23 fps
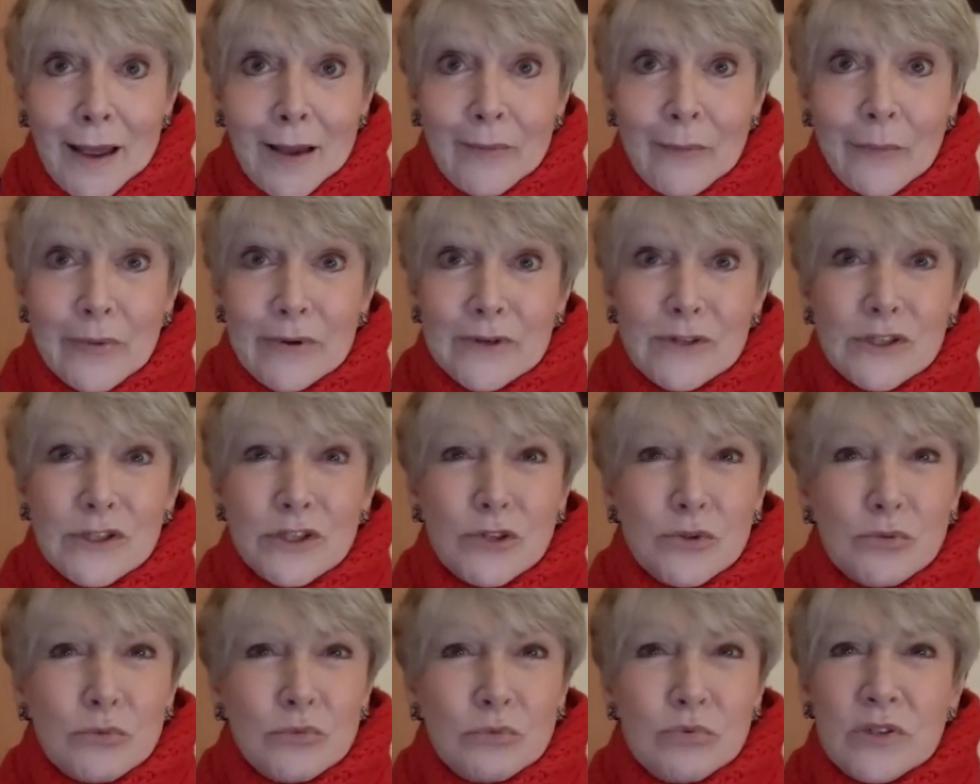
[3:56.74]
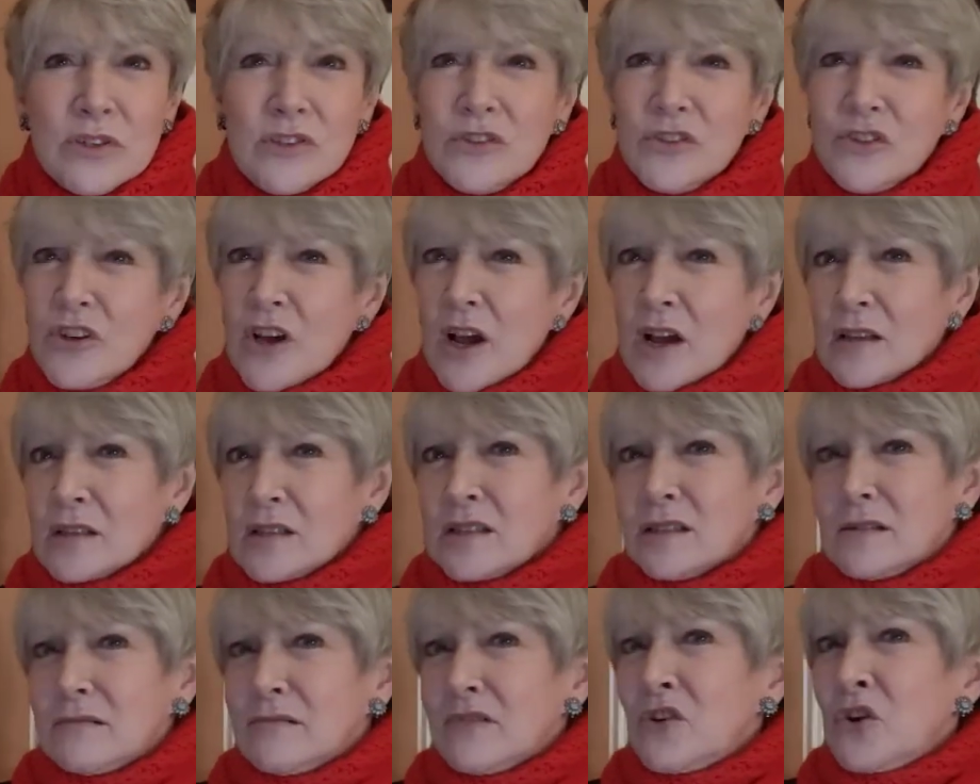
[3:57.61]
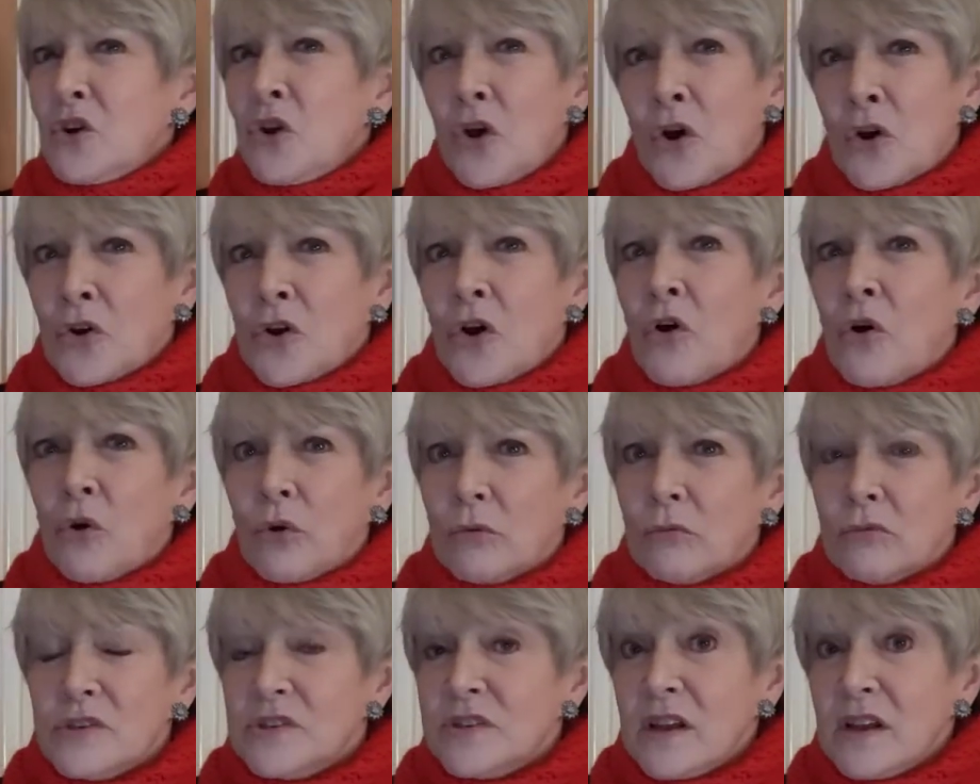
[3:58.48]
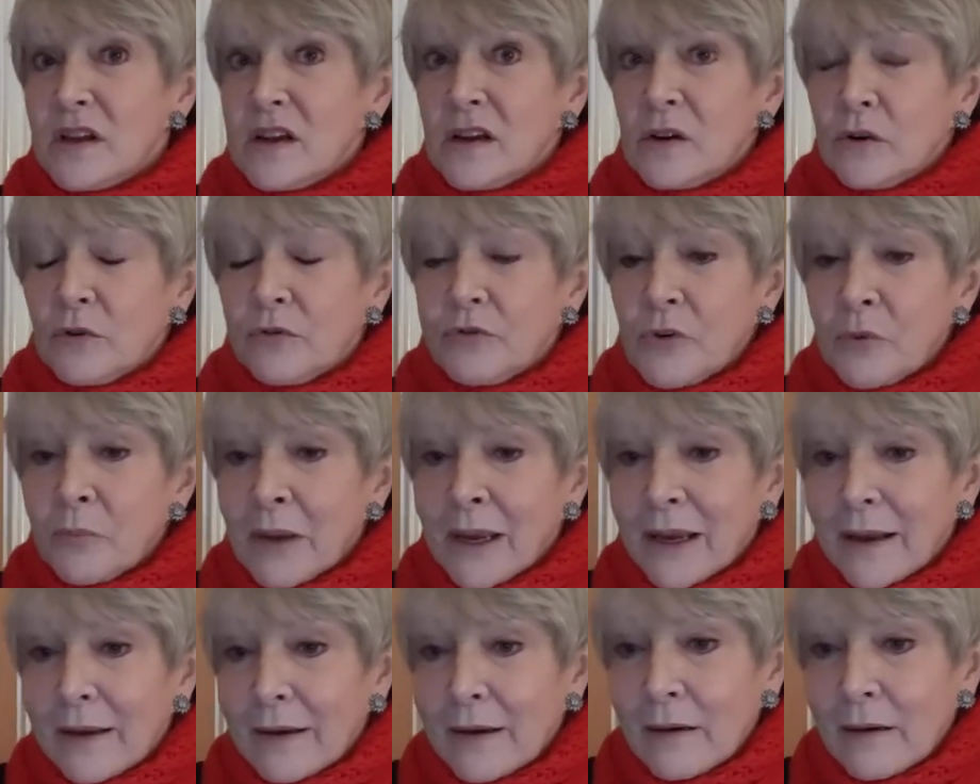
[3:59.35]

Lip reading: which was just not on, certainly not for me